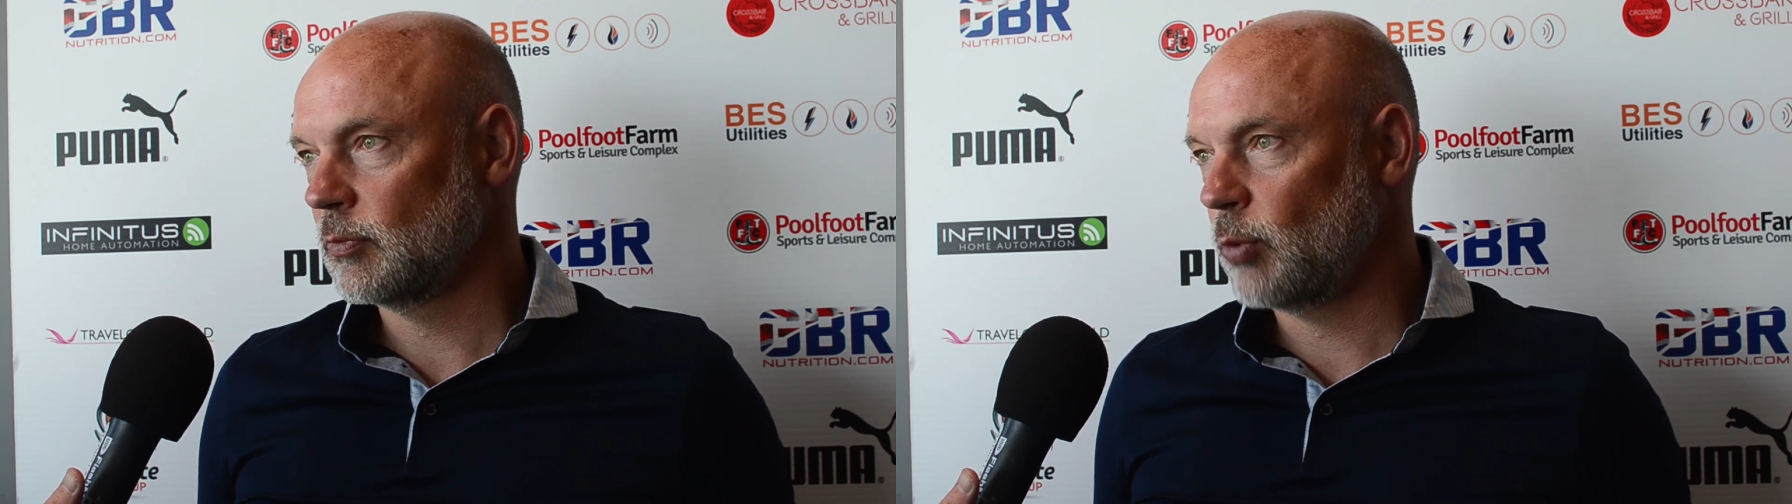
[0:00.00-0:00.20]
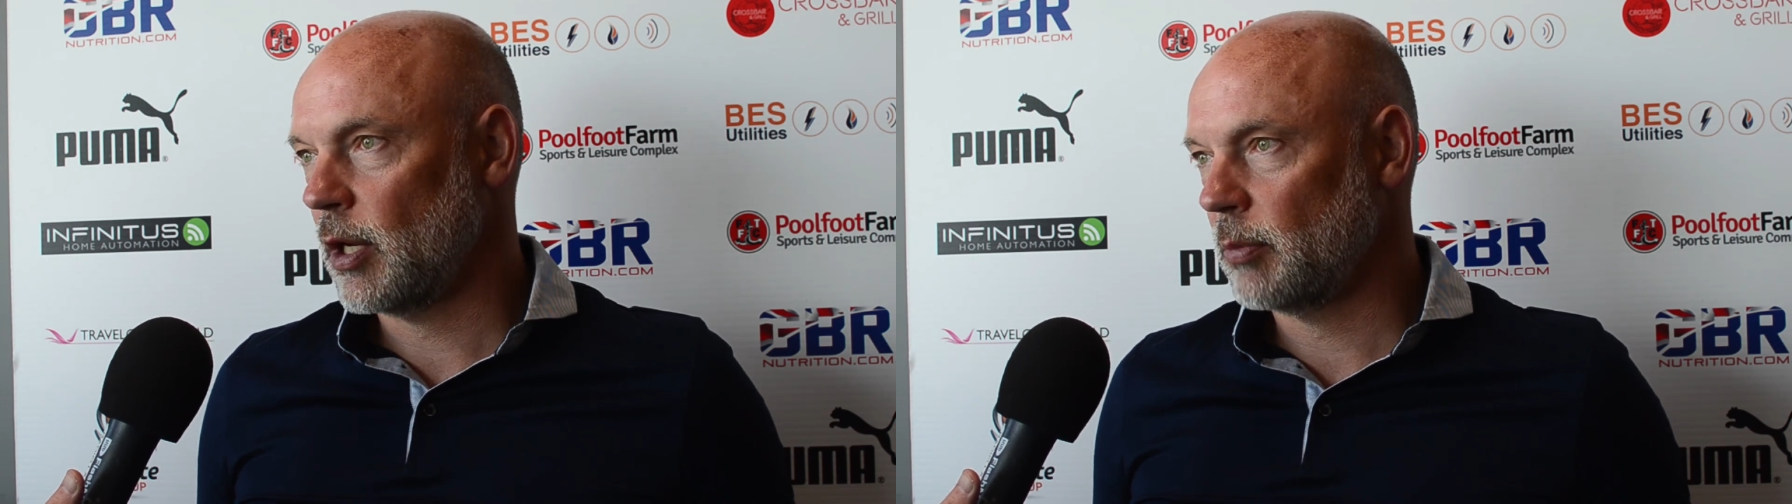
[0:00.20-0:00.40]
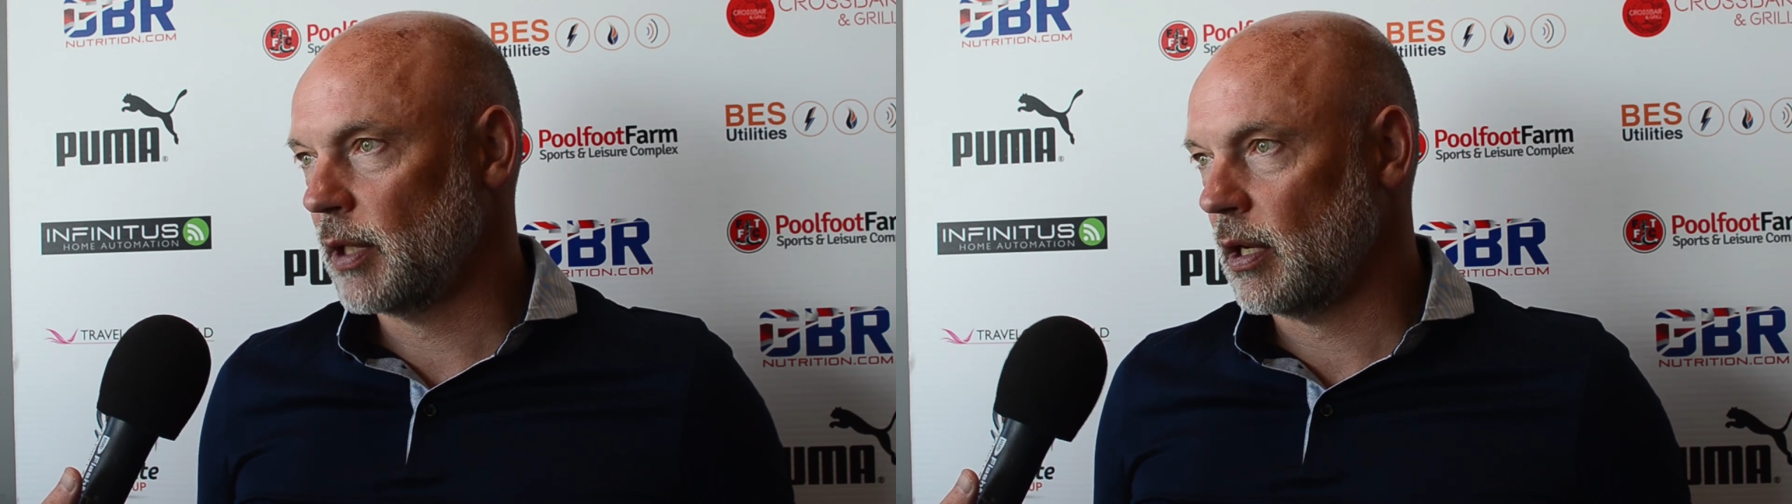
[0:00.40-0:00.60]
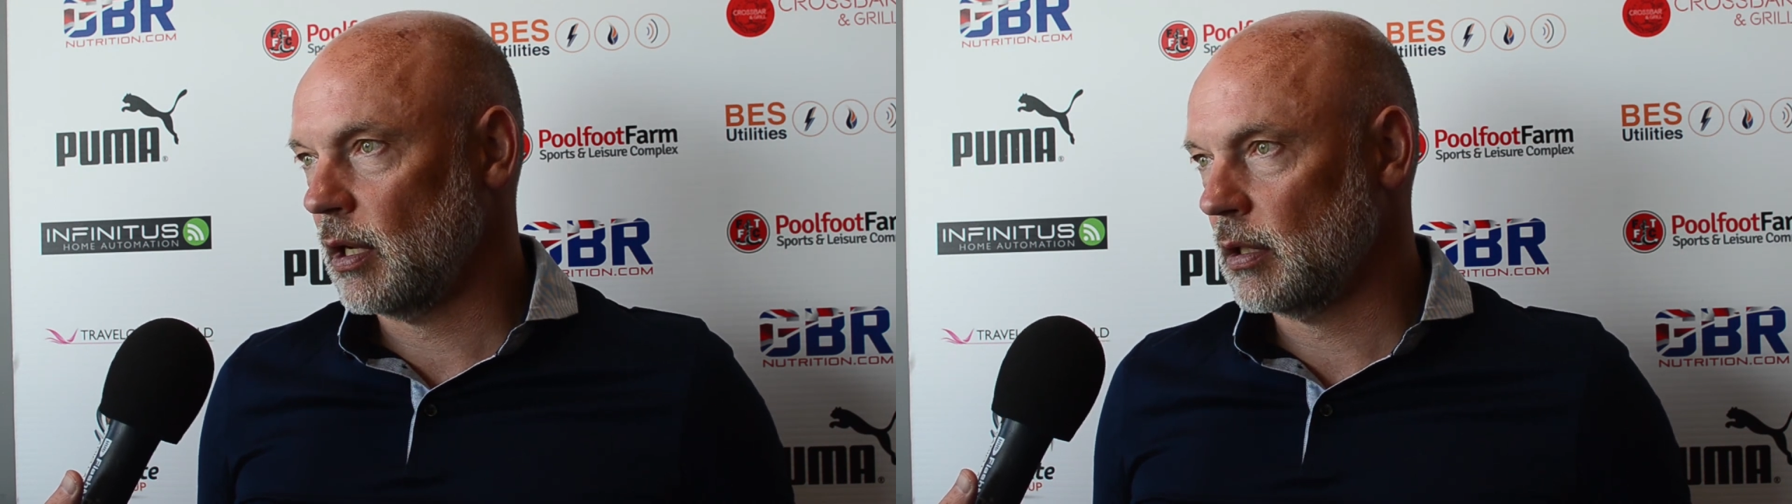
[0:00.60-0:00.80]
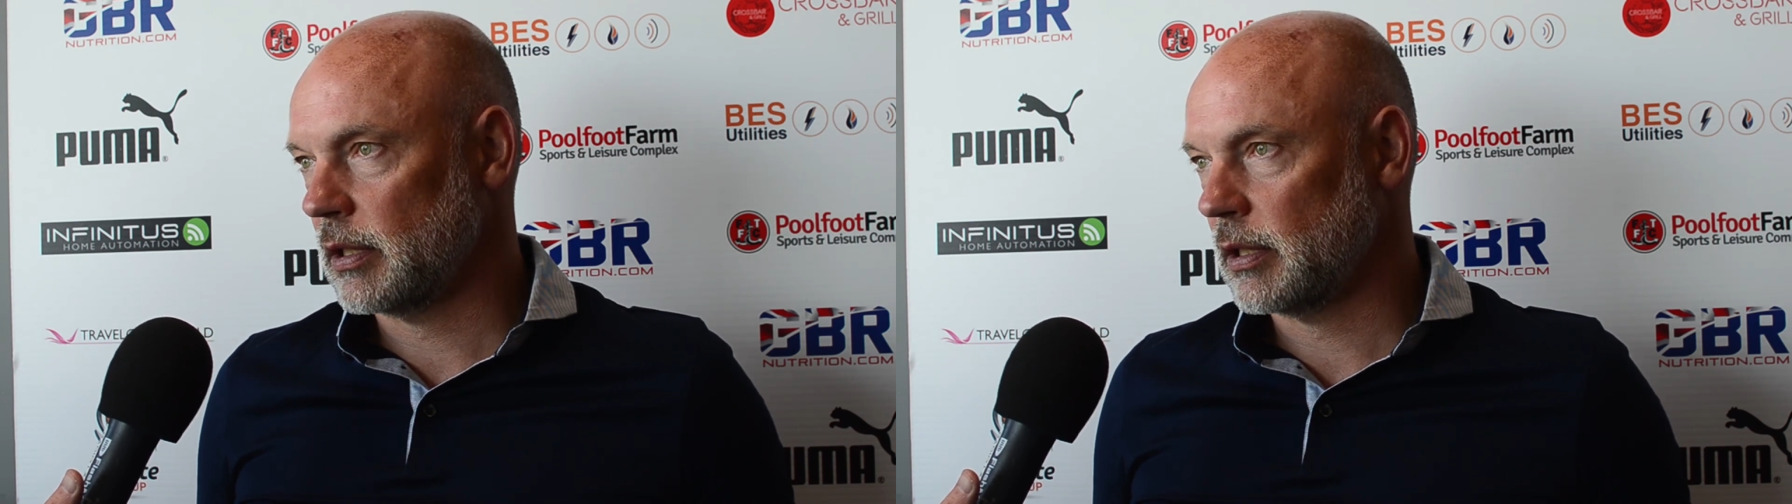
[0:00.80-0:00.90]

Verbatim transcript: where we are.